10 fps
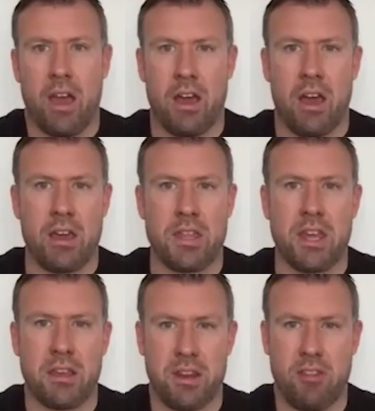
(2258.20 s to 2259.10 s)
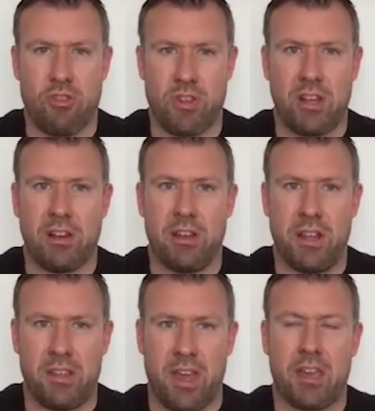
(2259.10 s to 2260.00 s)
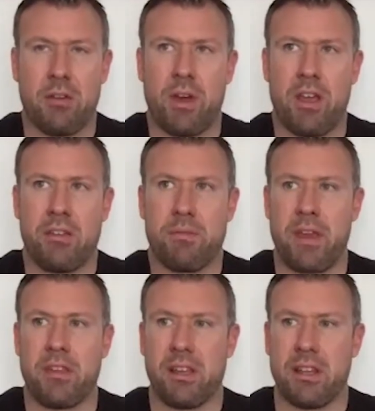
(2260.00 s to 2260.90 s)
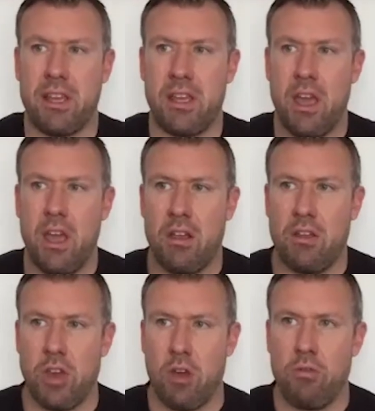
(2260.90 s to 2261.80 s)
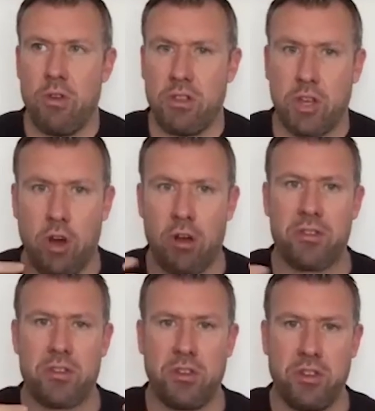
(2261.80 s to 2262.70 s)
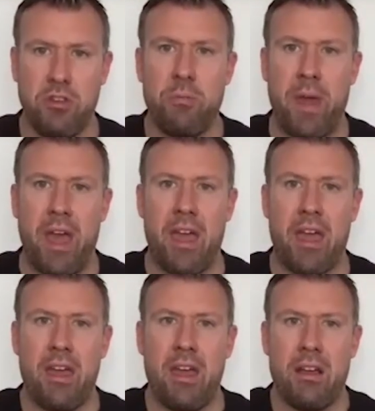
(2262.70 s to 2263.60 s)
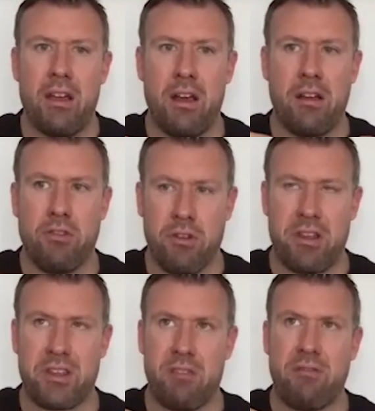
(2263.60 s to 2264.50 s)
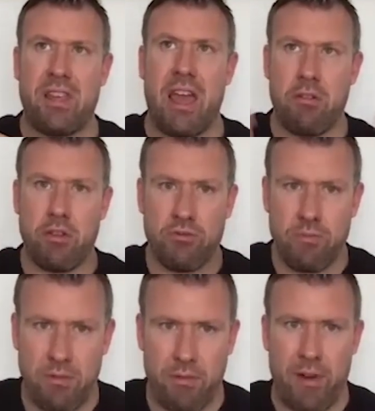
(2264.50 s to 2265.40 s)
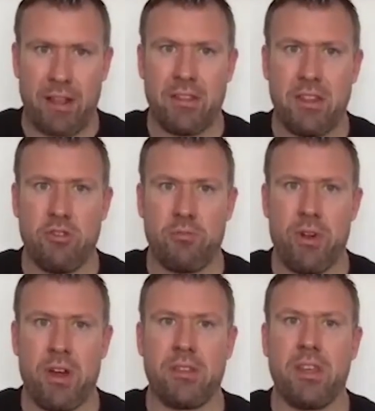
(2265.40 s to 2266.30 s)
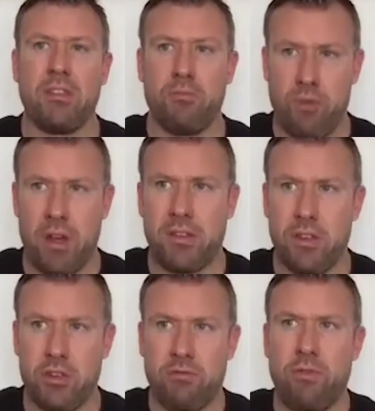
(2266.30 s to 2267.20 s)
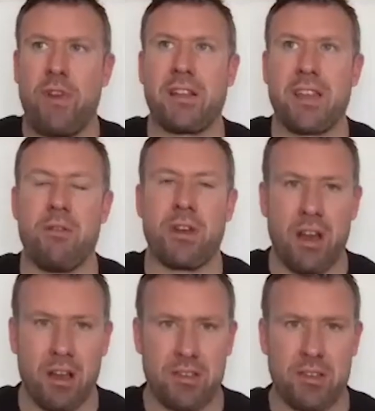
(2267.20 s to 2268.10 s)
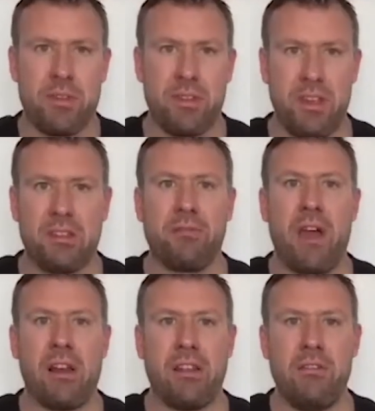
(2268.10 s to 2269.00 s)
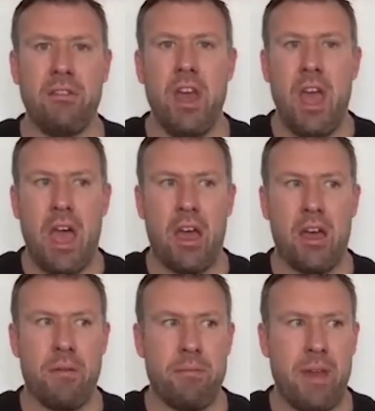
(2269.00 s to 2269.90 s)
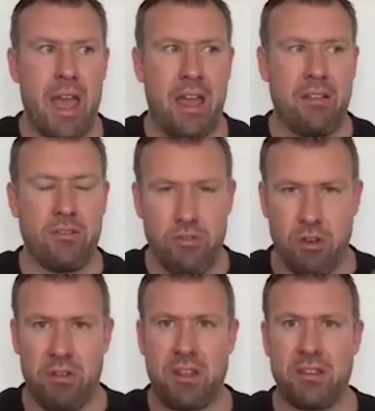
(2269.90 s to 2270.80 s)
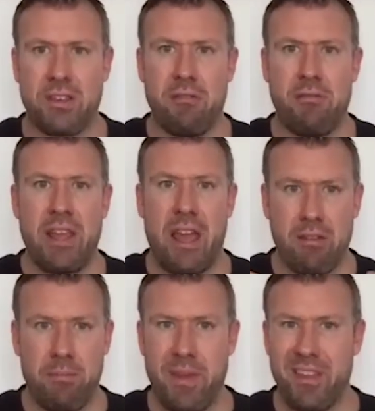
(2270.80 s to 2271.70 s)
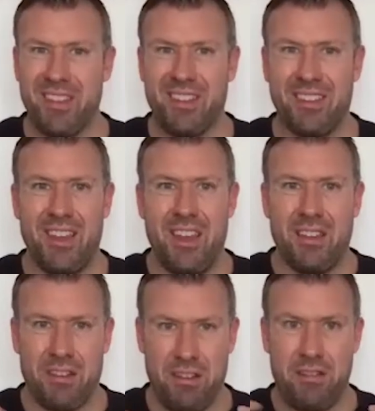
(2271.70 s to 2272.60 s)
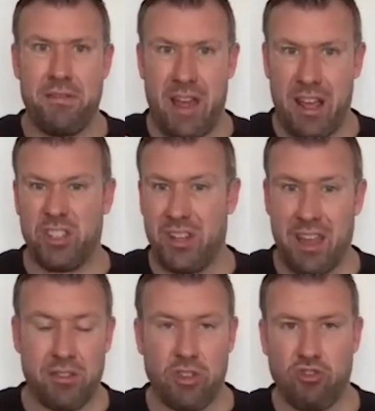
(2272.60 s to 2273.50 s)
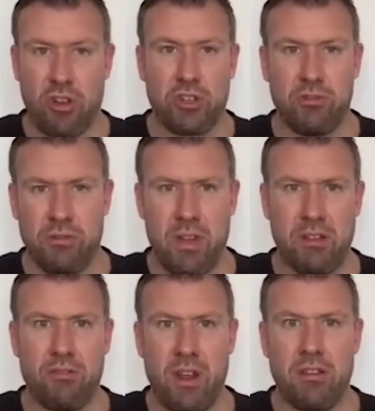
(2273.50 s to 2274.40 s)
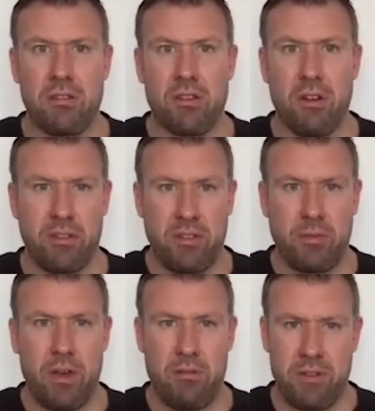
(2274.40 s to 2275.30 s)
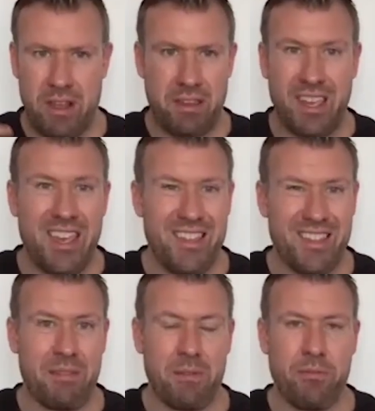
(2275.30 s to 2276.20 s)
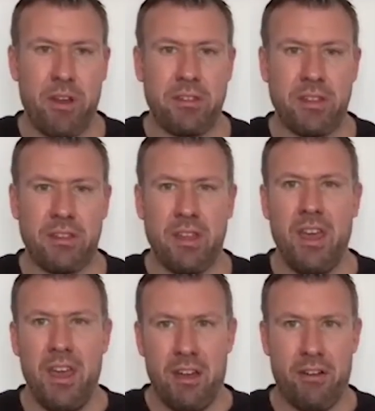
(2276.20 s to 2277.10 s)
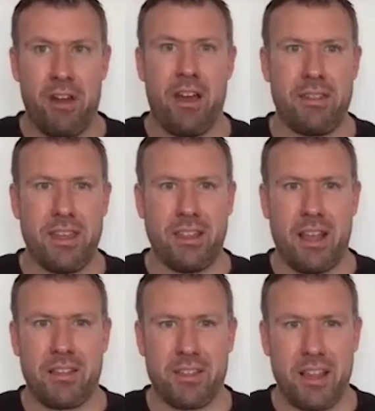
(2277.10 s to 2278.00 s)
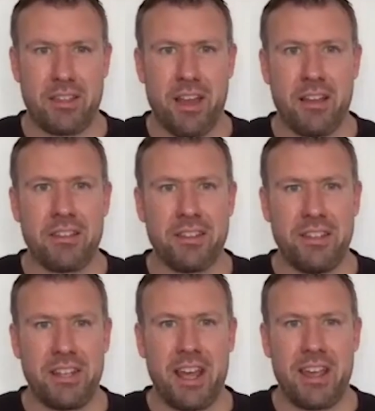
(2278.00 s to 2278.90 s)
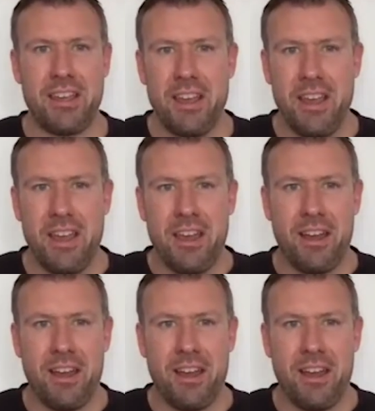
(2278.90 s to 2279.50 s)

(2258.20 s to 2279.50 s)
I think that's an interesting learning takeaway is basically, the costs that you bear are not necessarily how you should be reflected in your pricing. Pricing should reflect how a customer sees the value, and not necessarily how the business kind of actually has to structure and create those costs as well. And that's a key thing with pricing. Right. I think that's us today. Yeah.